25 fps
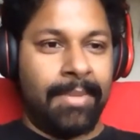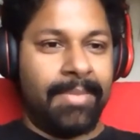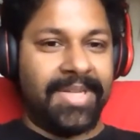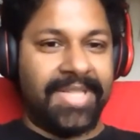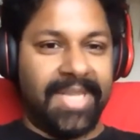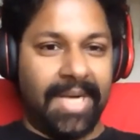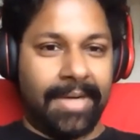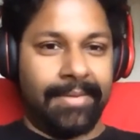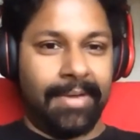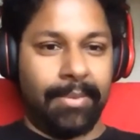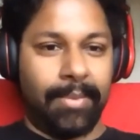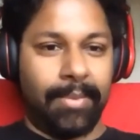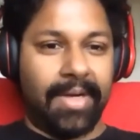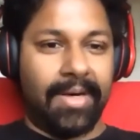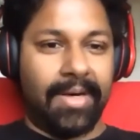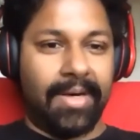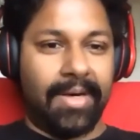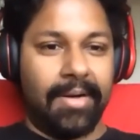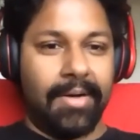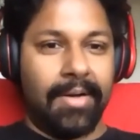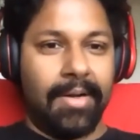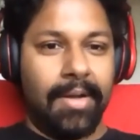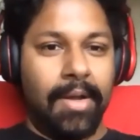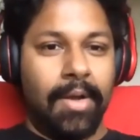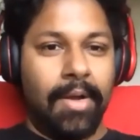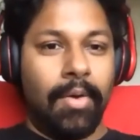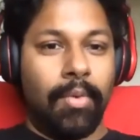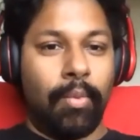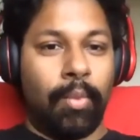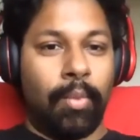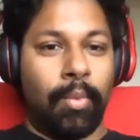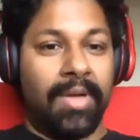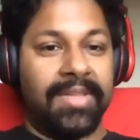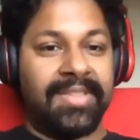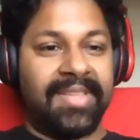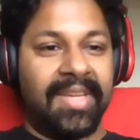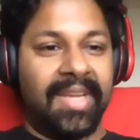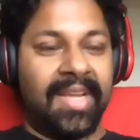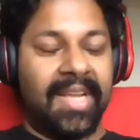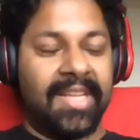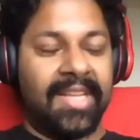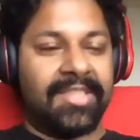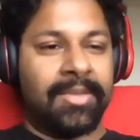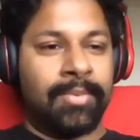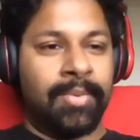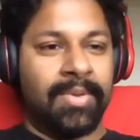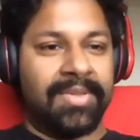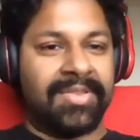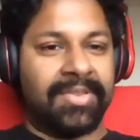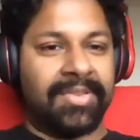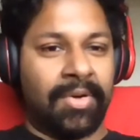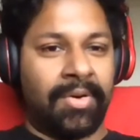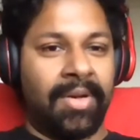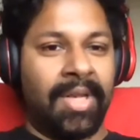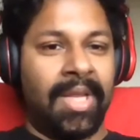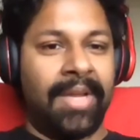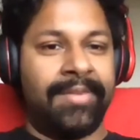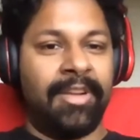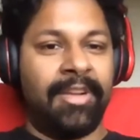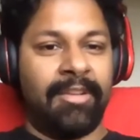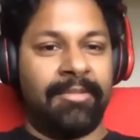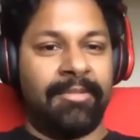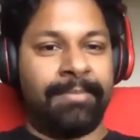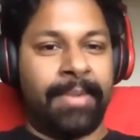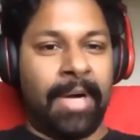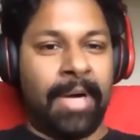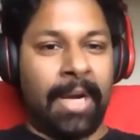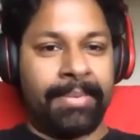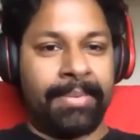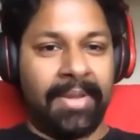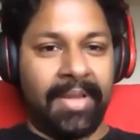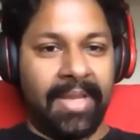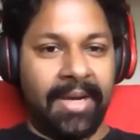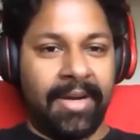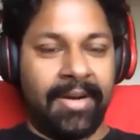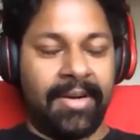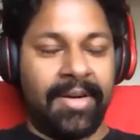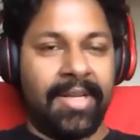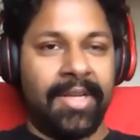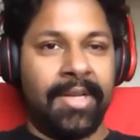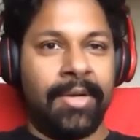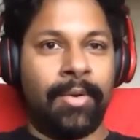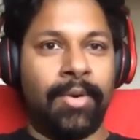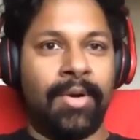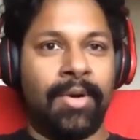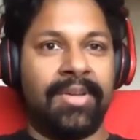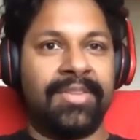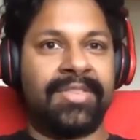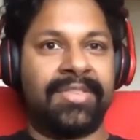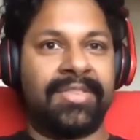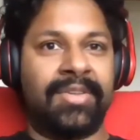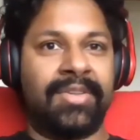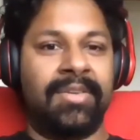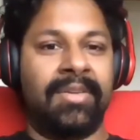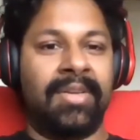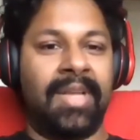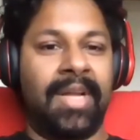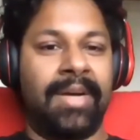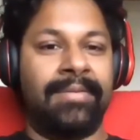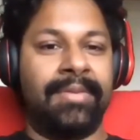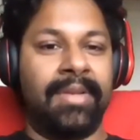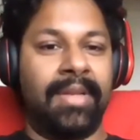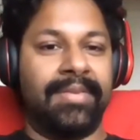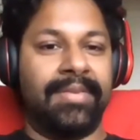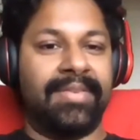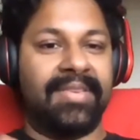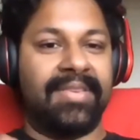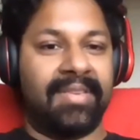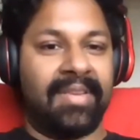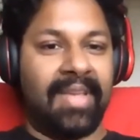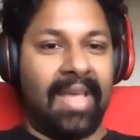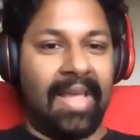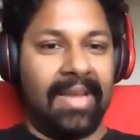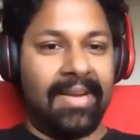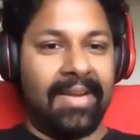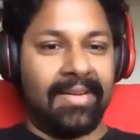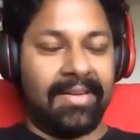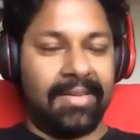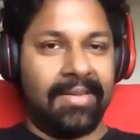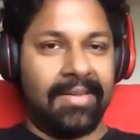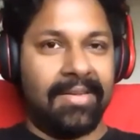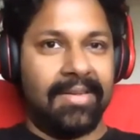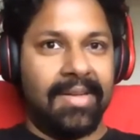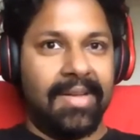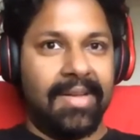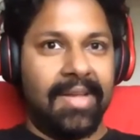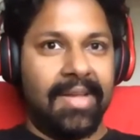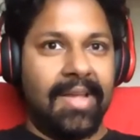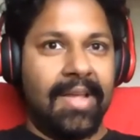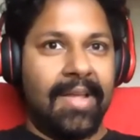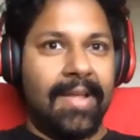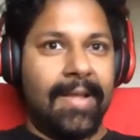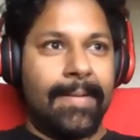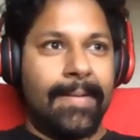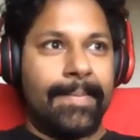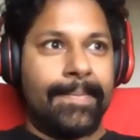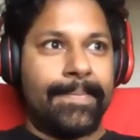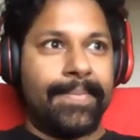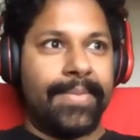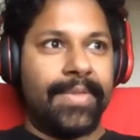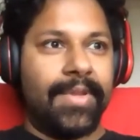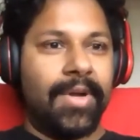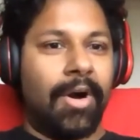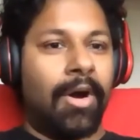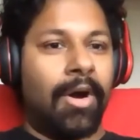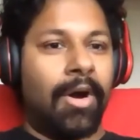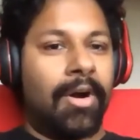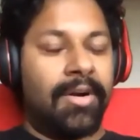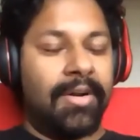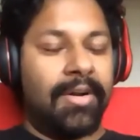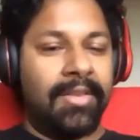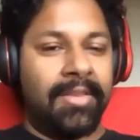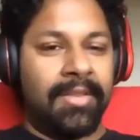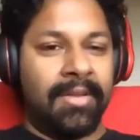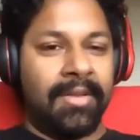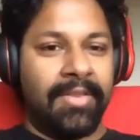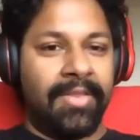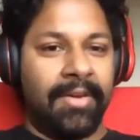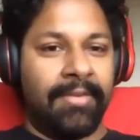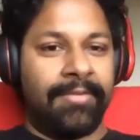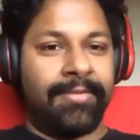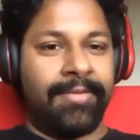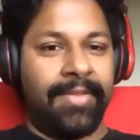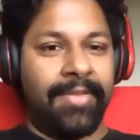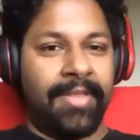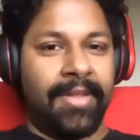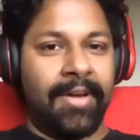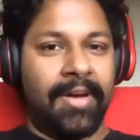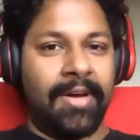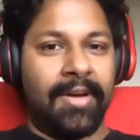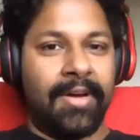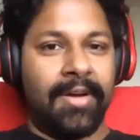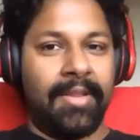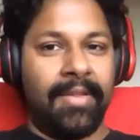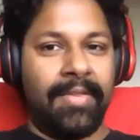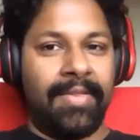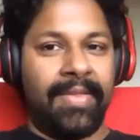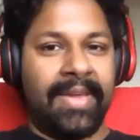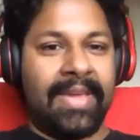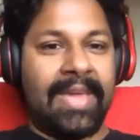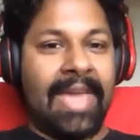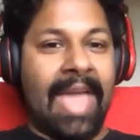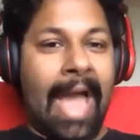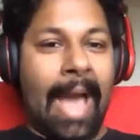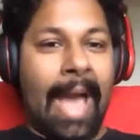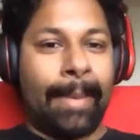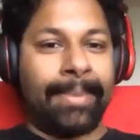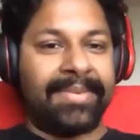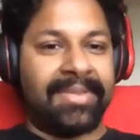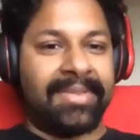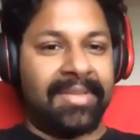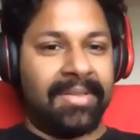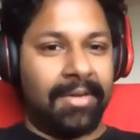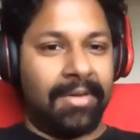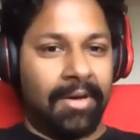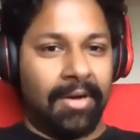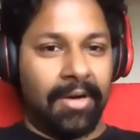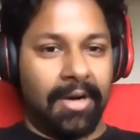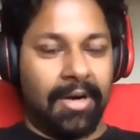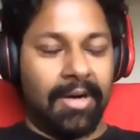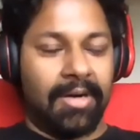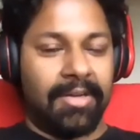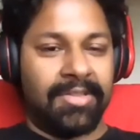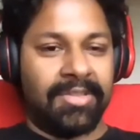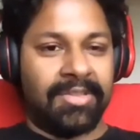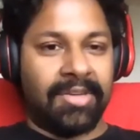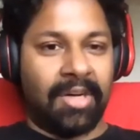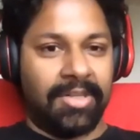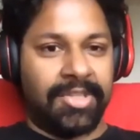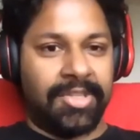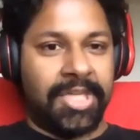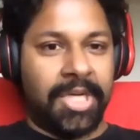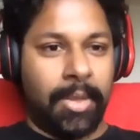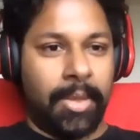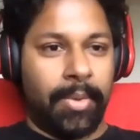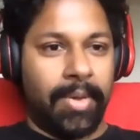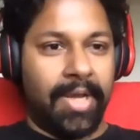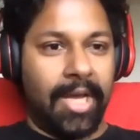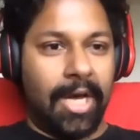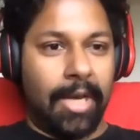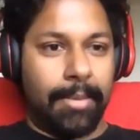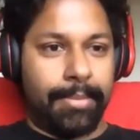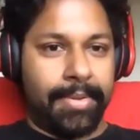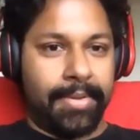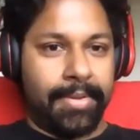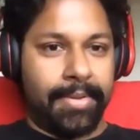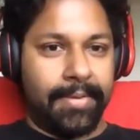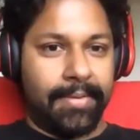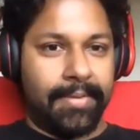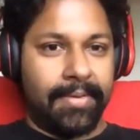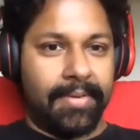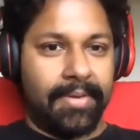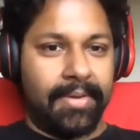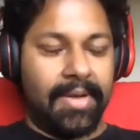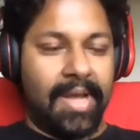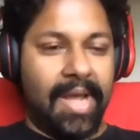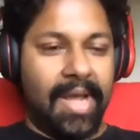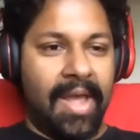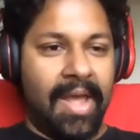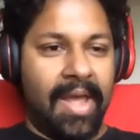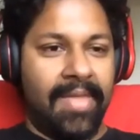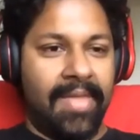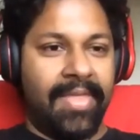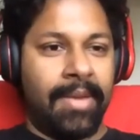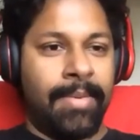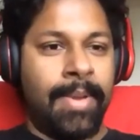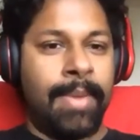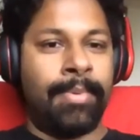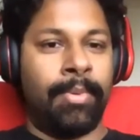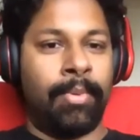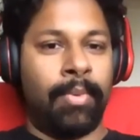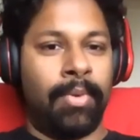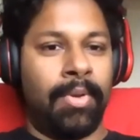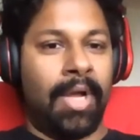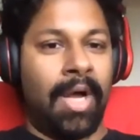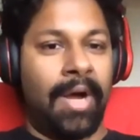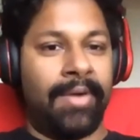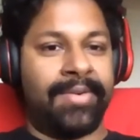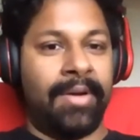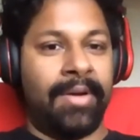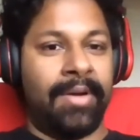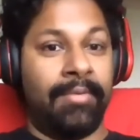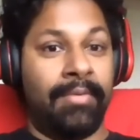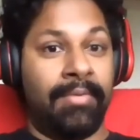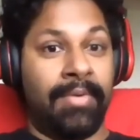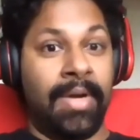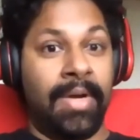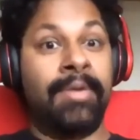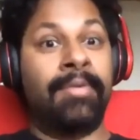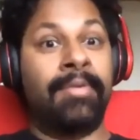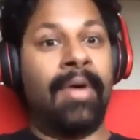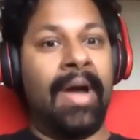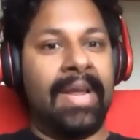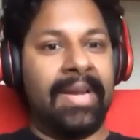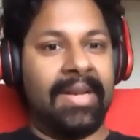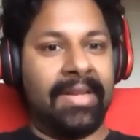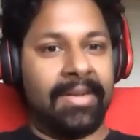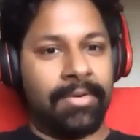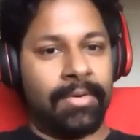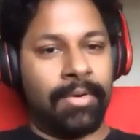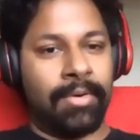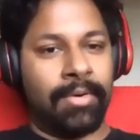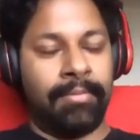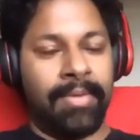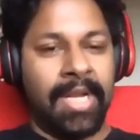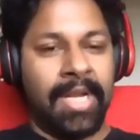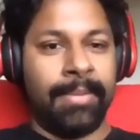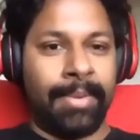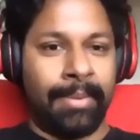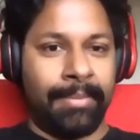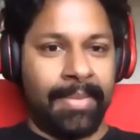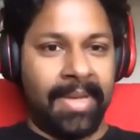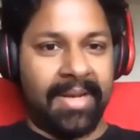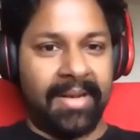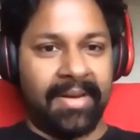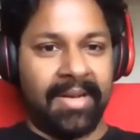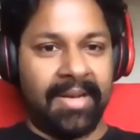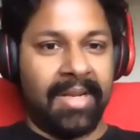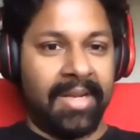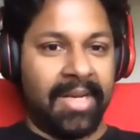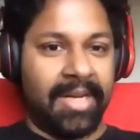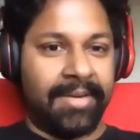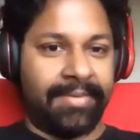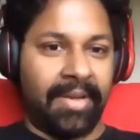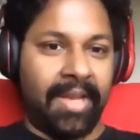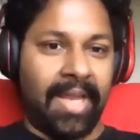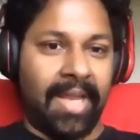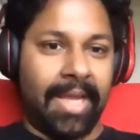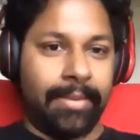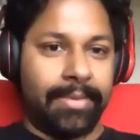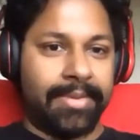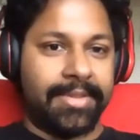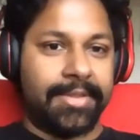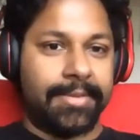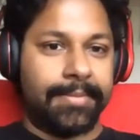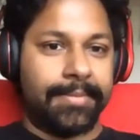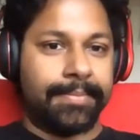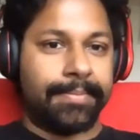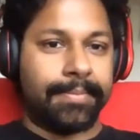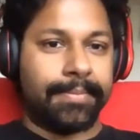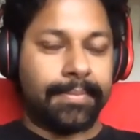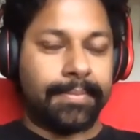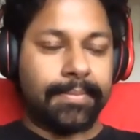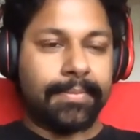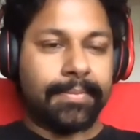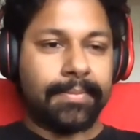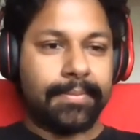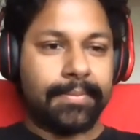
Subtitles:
pretty much everywhere. Once it gets to a certain level of popularity or a certain level of scale, the gaps in R start showing up, and then people will often rewrite it or re-implement it in a different language.